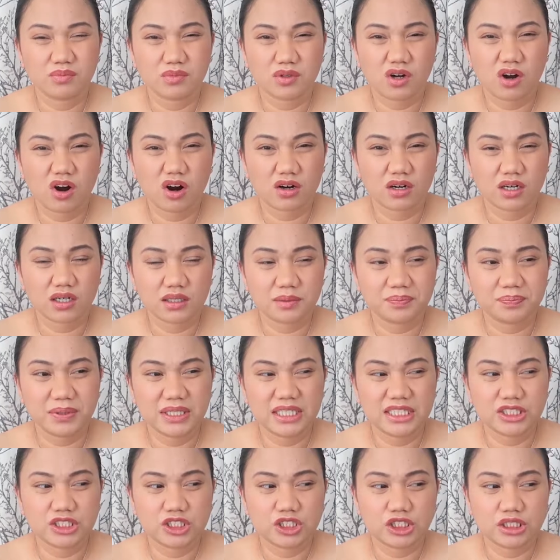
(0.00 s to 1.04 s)
coral
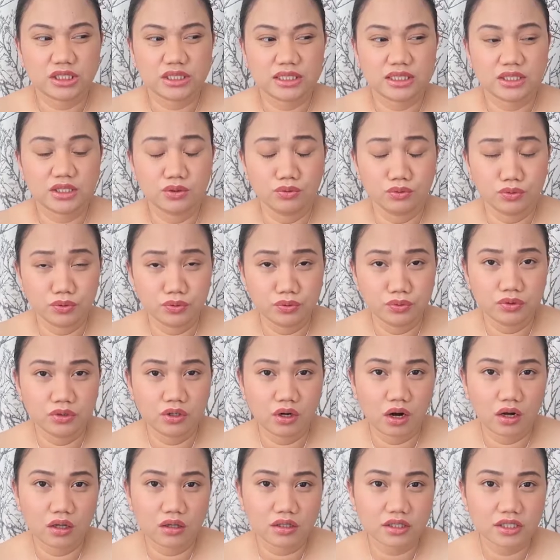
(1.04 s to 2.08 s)
peachy nude
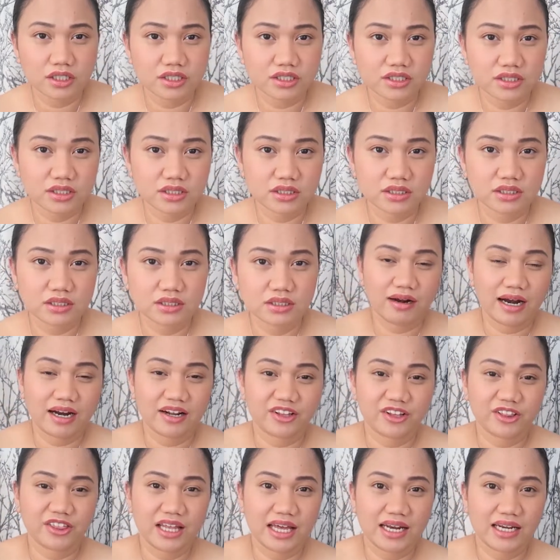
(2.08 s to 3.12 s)
colors
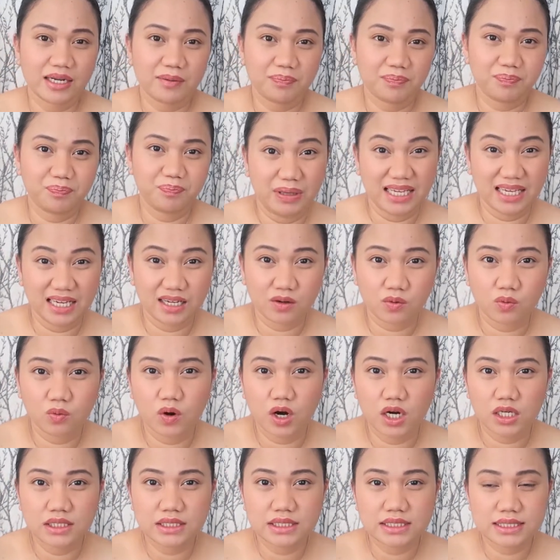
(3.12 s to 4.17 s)
rather than the pink
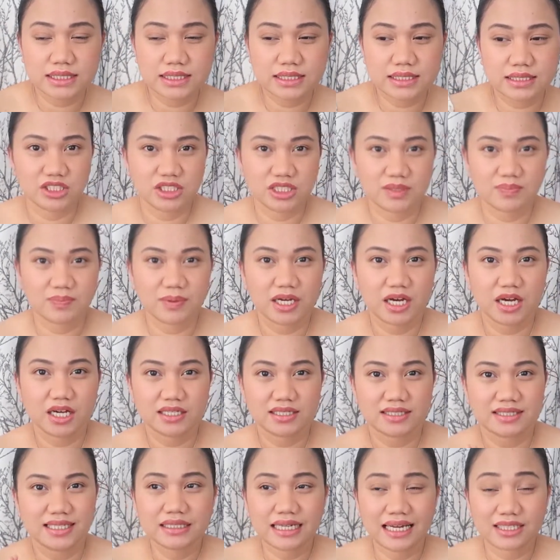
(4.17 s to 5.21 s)
ones, just
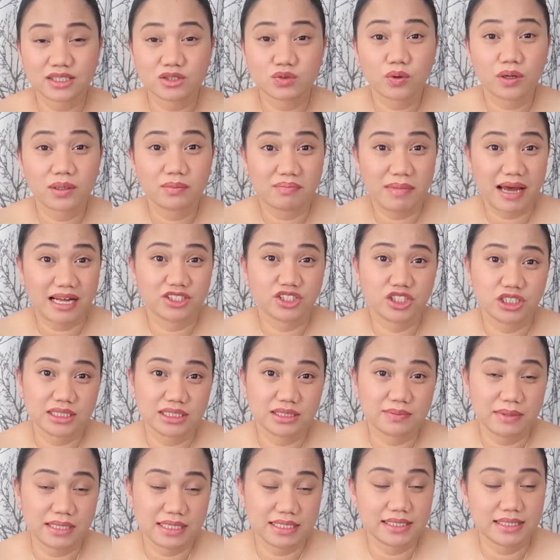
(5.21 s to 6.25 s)
because that's what
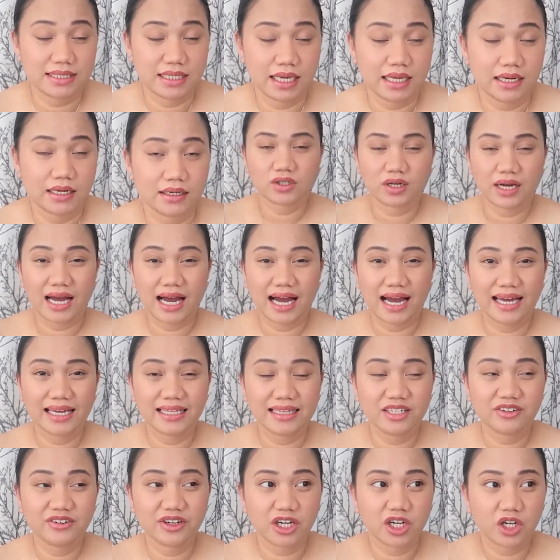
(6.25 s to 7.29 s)
matches my skin. So I
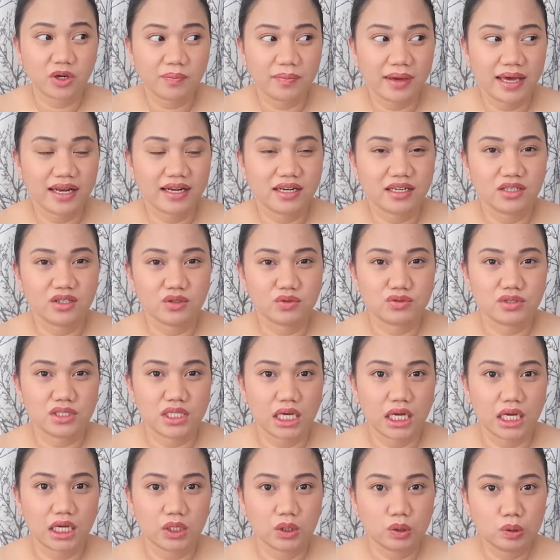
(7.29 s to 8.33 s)
highly recommend
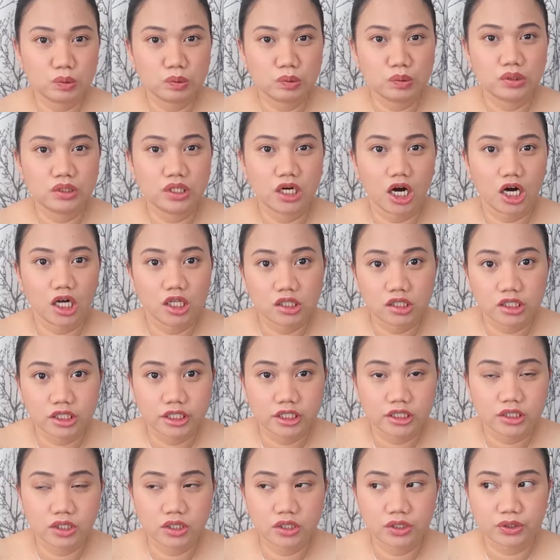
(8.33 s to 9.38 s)
using nude
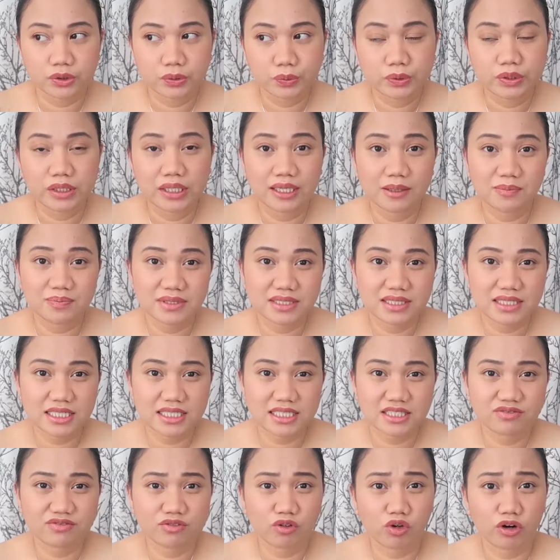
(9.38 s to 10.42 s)
color or nude
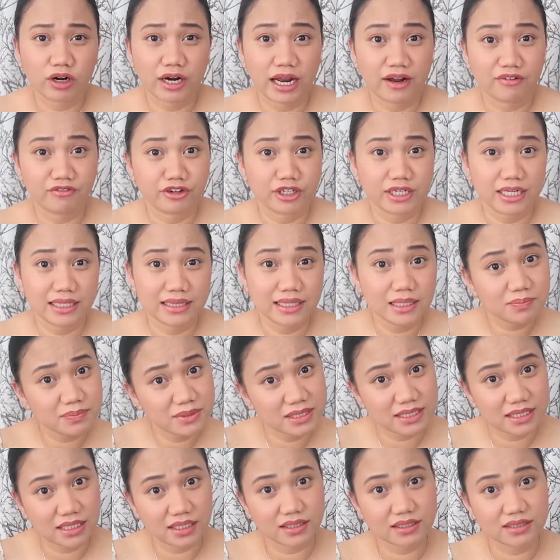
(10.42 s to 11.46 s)
lipsticks for everyday
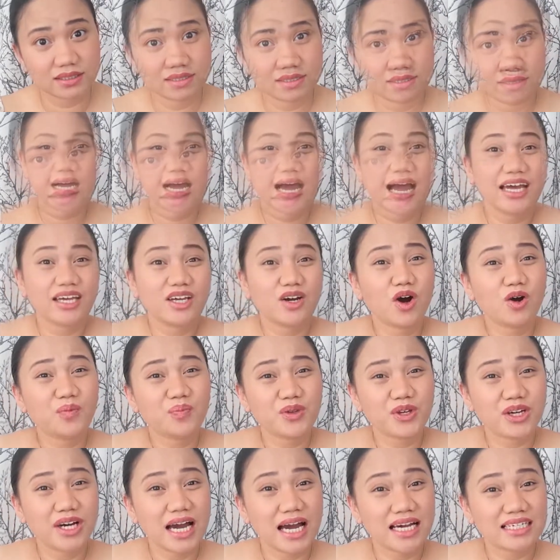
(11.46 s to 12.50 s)
lipsticks. I hope
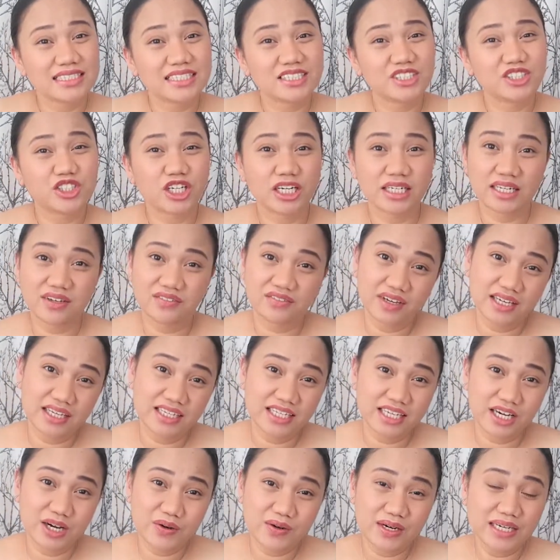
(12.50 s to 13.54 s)
you guys enjoyed the
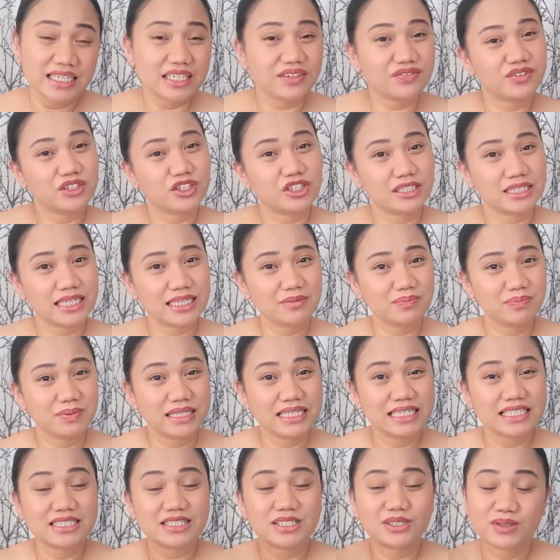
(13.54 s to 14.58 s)
video, and if you did,
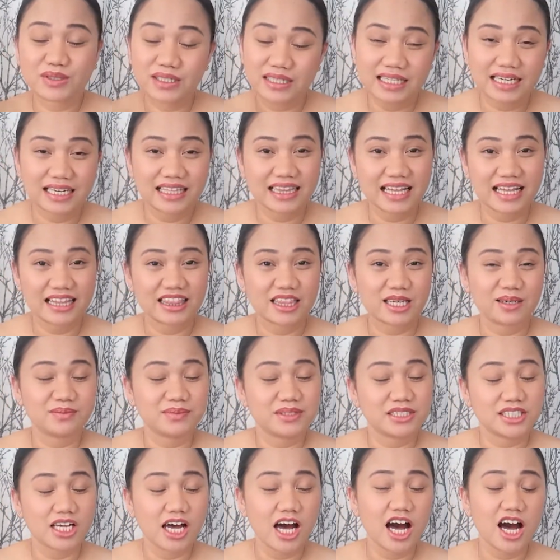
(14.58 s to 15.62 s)
please do click that
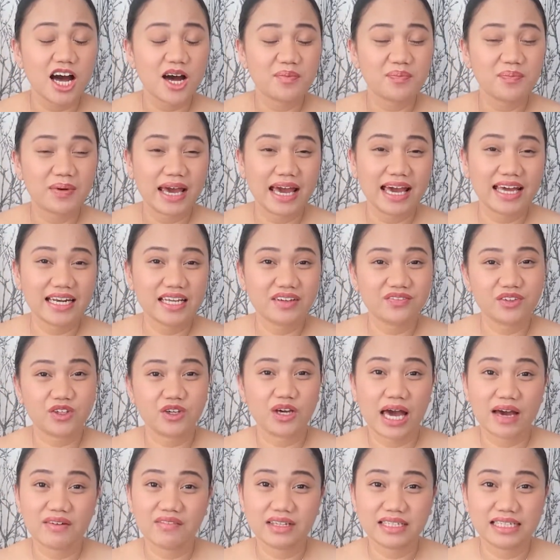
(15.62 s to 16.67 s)
thumbs up, and if
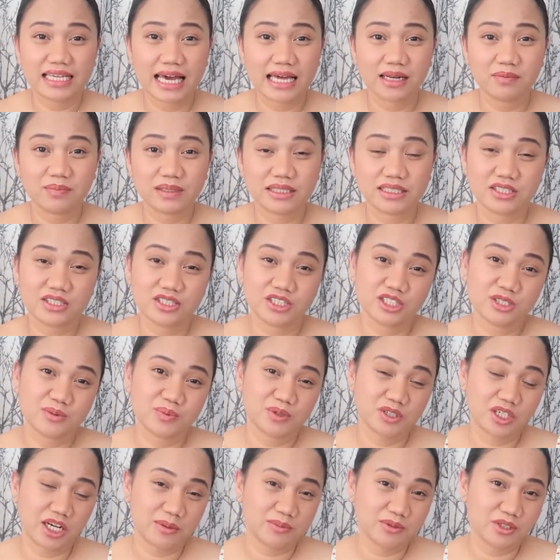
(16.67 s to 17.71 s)
you haven't yet, please do
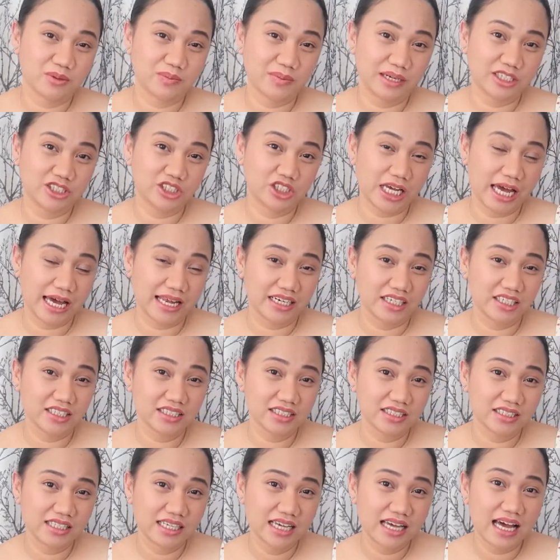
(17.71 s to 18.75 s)
subscribe to my
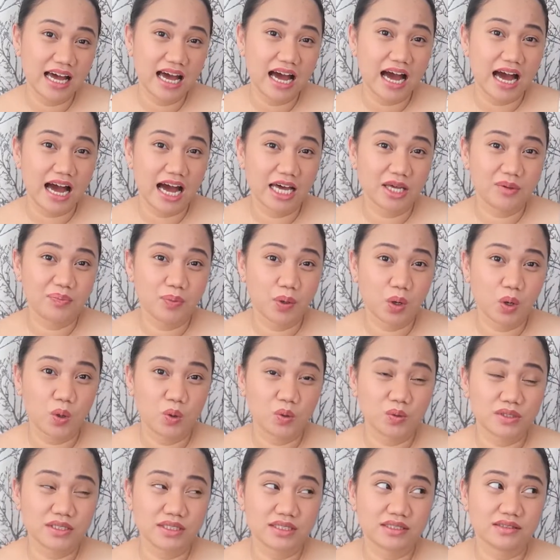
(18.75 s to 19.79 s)
channel. I
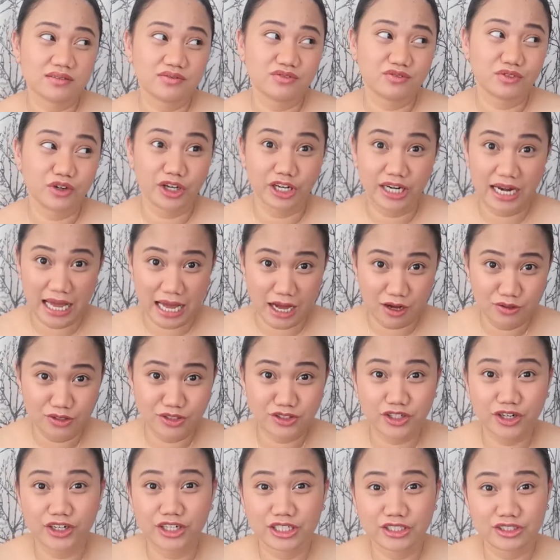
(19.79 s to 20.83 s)
post, for now,
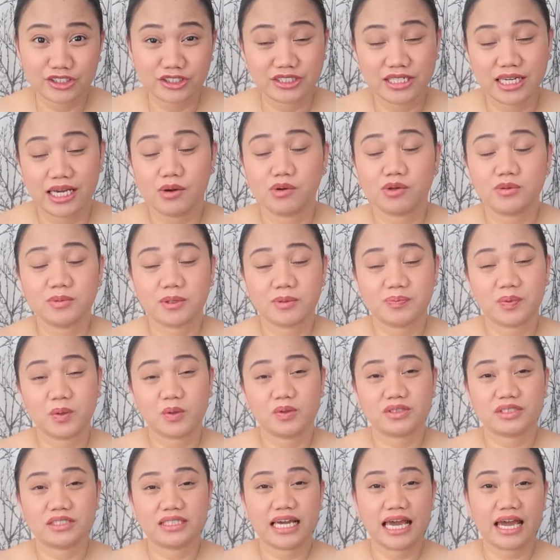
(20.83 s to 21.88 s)
starting today, we'll be
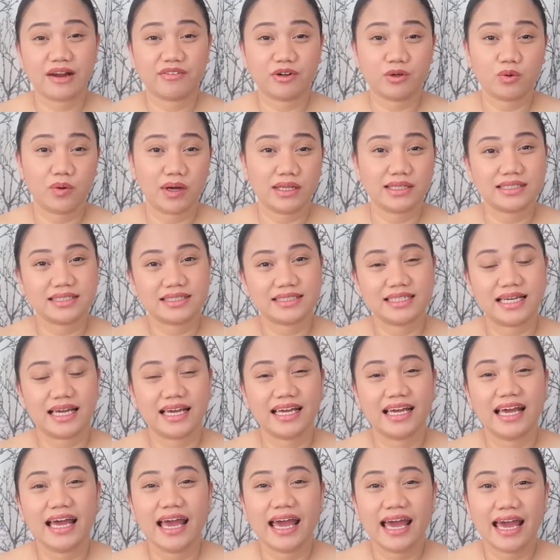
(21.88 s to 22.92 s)
posting every
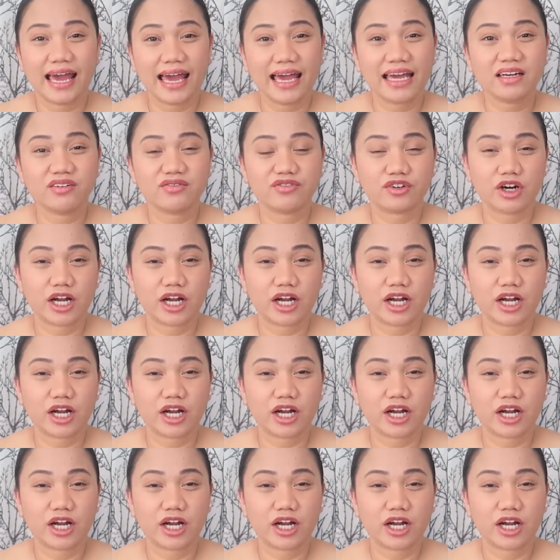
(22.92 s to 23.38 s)
Wednesday and